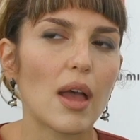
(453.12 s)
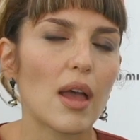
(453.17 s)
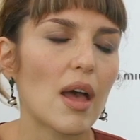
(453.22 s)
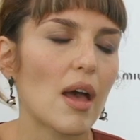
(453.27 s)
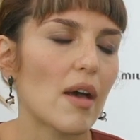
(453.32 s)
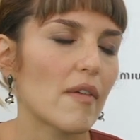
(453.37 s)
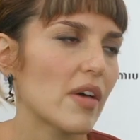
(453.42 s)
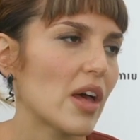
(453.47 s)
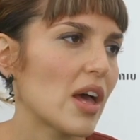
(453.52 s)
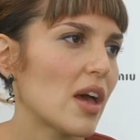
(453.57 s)
I
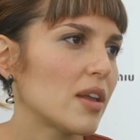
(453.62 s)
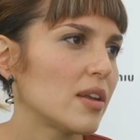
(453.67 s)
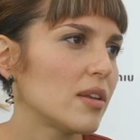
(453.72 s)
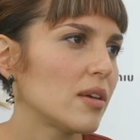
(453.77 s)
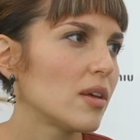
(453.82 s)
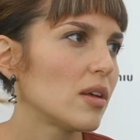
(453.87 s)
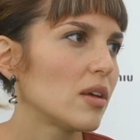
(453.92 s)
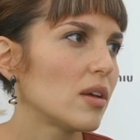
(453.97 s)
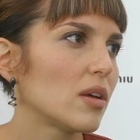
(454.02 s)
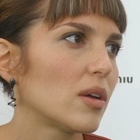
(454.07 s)
have
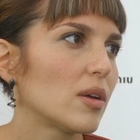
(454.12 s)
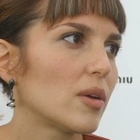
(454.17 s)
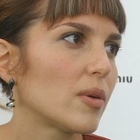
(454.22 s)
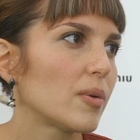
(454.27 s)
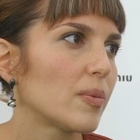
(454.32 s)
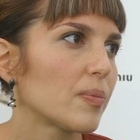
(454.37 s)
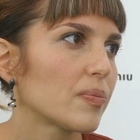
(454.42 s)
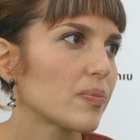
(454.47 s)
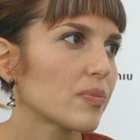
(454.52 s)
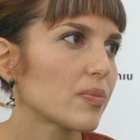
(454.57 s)

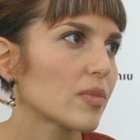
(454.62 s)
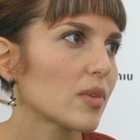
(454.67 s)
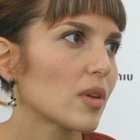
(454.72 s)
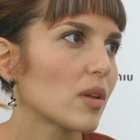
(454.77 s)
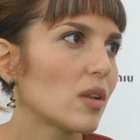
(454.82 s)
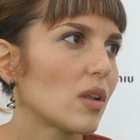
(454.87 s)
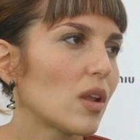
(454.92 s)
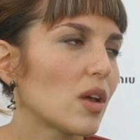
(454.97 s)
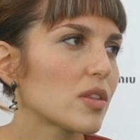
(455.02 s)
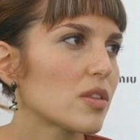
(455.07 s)
had
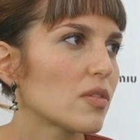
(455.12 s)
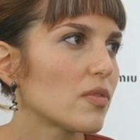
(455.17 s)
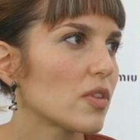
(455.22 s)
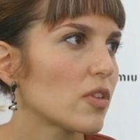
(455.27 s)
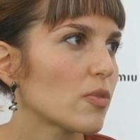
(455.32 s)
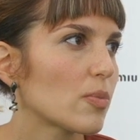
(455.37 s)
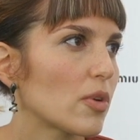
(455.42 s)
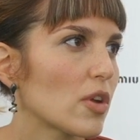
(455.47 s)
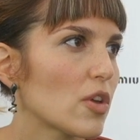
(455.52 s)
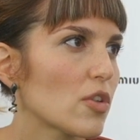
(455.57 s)
lots of
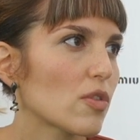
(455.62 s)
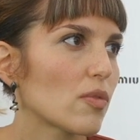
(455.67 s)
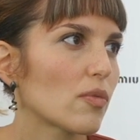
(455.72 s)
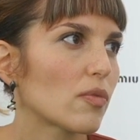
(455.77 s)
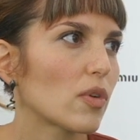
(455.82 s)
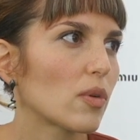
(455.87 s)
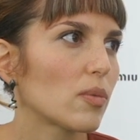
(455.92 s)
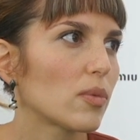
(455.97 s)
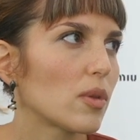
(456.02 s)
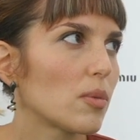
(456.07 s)
inspiration
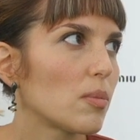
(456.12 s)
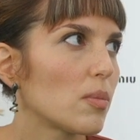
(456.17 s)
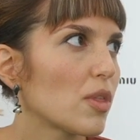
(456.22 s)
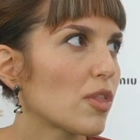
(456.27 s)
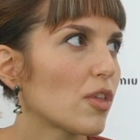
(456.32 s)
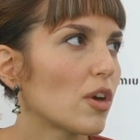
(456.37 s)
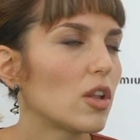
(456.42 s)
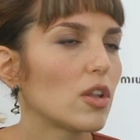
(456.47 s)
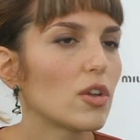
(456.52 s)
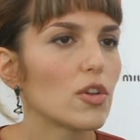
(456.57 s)
from the
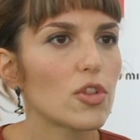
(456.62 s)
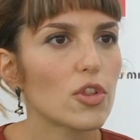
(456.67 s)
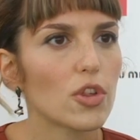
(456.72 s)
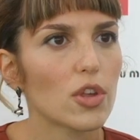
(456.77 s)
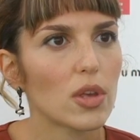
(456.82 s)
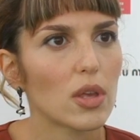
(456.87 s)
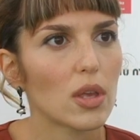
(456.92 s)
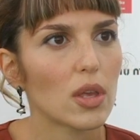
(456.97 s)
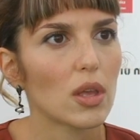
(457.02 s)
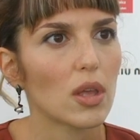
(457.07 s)

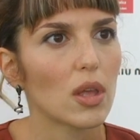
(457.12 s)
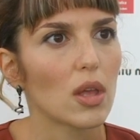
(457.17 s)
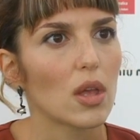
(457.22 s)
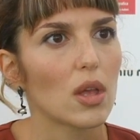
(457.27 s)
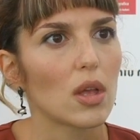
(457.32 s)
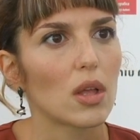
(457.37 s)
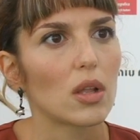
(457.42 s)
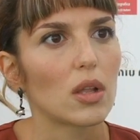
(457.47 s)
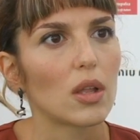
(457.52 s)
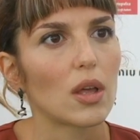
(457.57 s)
mythology,
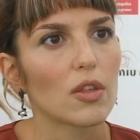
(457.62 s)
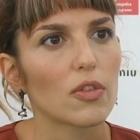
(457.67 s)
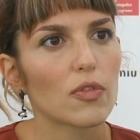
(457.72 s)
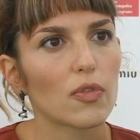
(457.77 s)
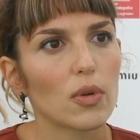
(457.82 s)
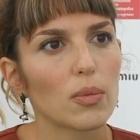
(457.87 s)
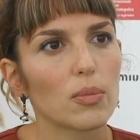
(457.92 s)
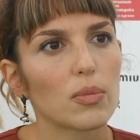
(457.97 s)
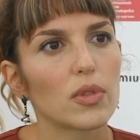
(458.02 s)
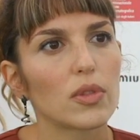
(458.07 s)
lots
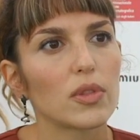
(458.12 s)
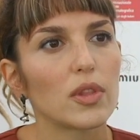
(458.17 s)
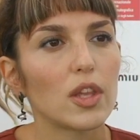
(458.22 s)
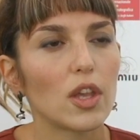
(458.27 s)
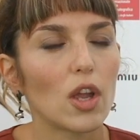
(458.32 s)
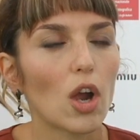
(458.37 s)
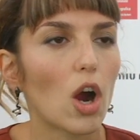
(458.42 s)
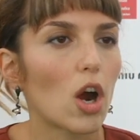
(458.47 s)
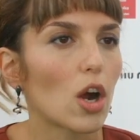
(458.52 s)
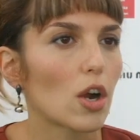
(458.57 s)
from
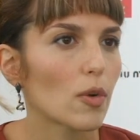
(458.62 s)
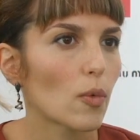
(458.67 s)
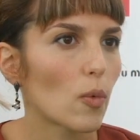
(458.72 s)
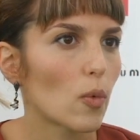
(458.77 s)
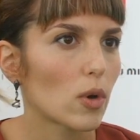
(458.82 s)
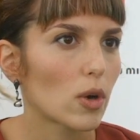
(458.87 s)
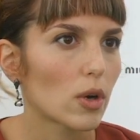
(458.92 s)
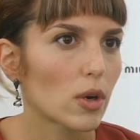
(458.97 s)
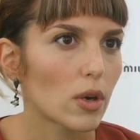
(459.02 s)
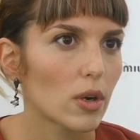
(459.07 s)
the art
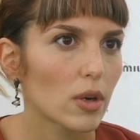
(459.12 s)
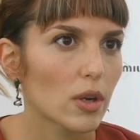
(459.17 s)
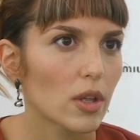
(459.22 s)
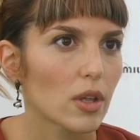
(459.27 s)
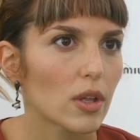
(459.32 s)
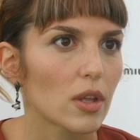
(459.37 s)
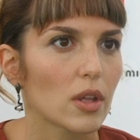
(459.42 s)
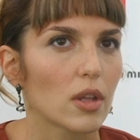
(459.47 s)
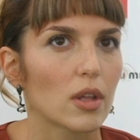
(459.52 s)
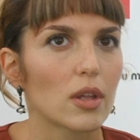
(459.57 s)
world.
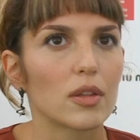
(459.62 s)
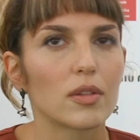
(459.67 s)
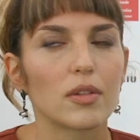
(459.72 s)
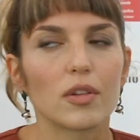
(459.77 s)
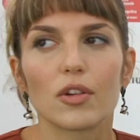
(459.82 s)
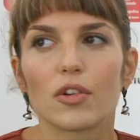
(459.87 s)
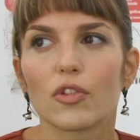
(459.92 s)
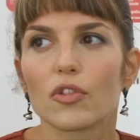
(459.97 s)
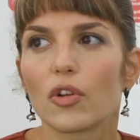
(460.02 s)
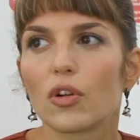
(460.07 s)

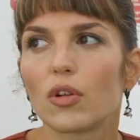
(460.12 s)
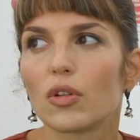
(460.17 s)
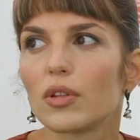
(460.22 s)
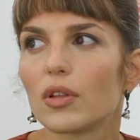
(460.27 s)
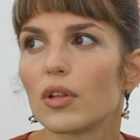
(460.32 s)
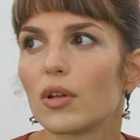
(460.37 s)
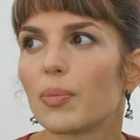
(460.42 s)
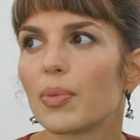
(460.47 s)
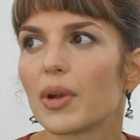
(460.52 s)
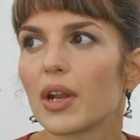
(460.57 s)
There's all
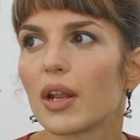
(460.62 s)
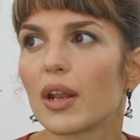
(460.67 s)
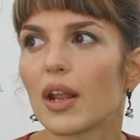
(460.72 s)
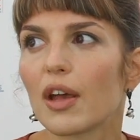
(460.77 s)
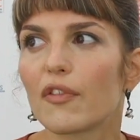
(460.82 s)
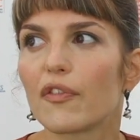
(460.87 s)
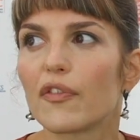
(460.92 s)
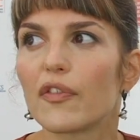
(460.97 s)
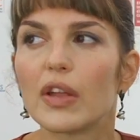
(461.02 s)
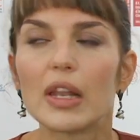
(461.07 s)
the
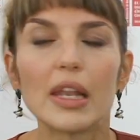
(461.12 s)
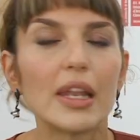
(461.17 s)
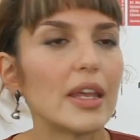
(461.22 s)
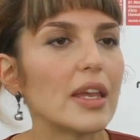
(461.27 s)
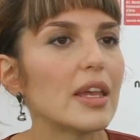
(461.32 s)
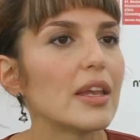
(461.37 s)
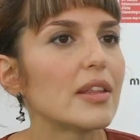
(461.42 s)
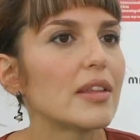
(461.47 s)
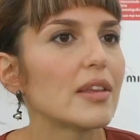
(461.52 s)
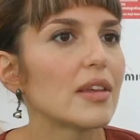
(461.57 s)

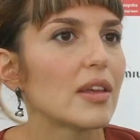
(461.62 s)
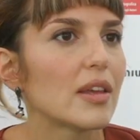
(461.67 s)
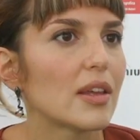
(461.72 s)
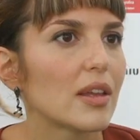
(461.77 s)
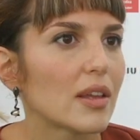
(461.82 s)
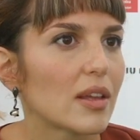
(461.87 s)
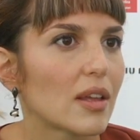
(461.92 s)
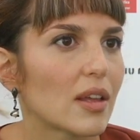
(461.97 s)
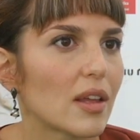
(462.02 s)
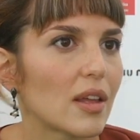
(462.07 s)

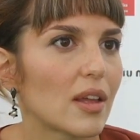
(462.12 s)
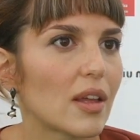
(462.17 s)
pre-Raffaelliti